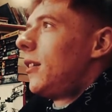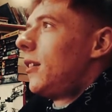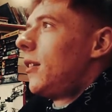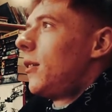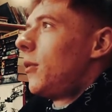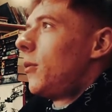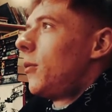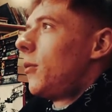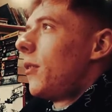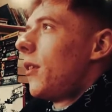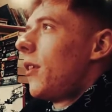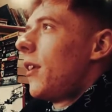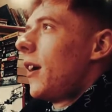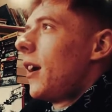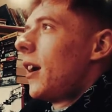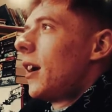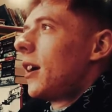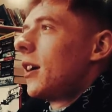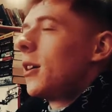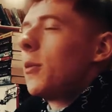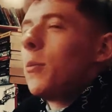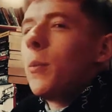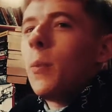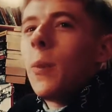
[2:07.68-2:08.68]
The thing
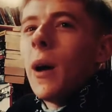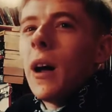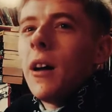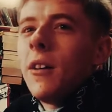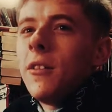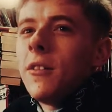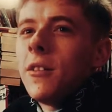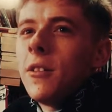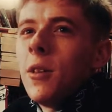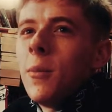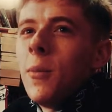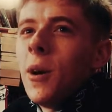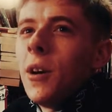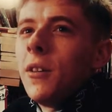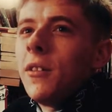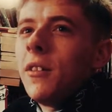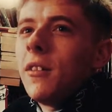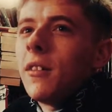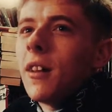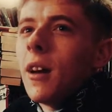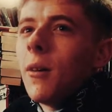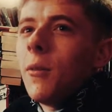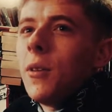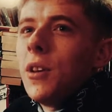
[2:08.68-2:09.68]
I compare it to the most
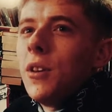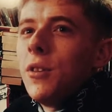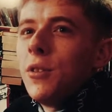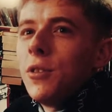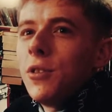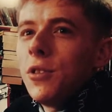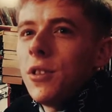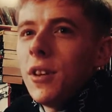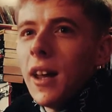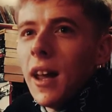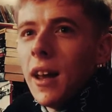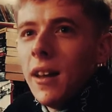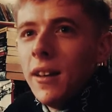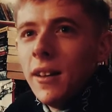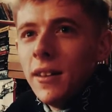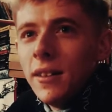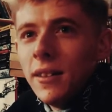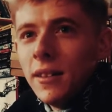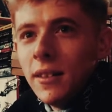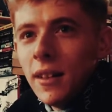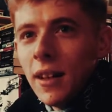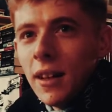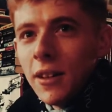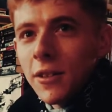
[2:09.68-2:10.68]
is like when you're a kid
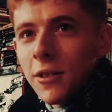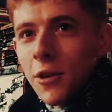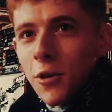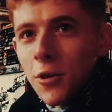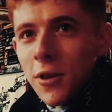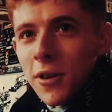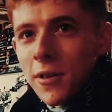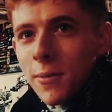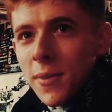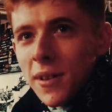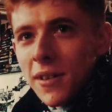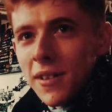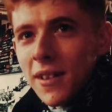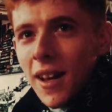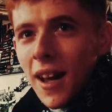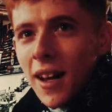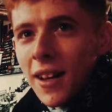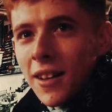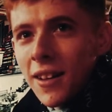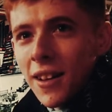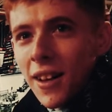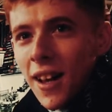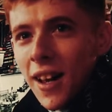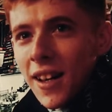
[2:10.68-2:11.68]
and it's Christmas
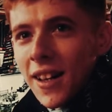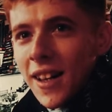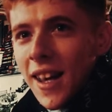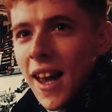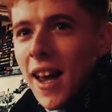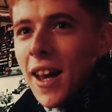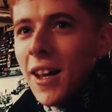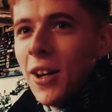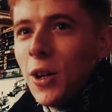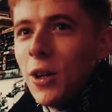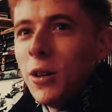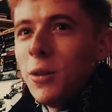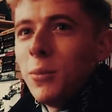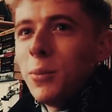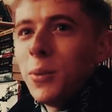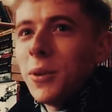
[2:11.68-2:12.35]
Day and you're like getting up.